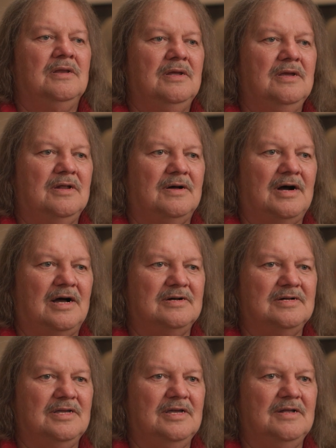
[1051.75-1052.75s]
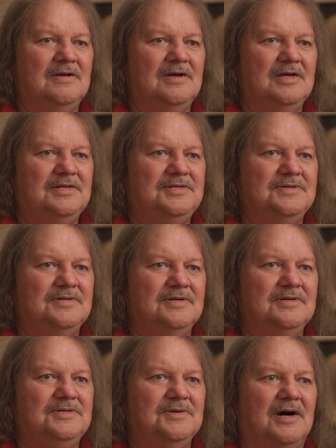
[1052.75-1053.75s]
You know, uh, you know,
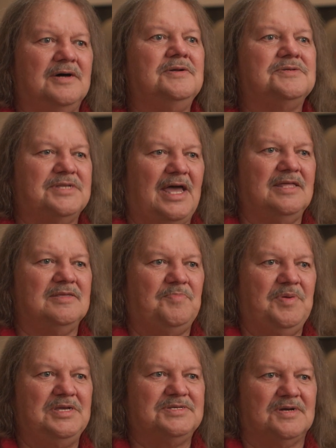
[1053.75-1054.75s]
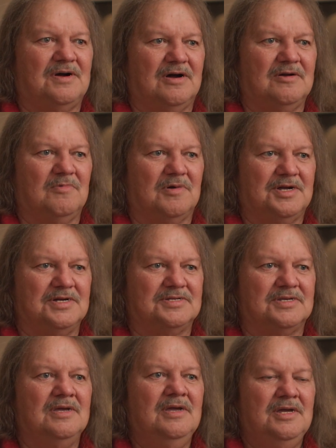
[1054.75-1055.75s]
to to understand the piece of artwork
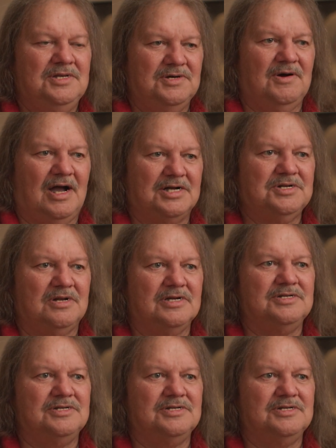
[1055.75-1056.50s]
is to actually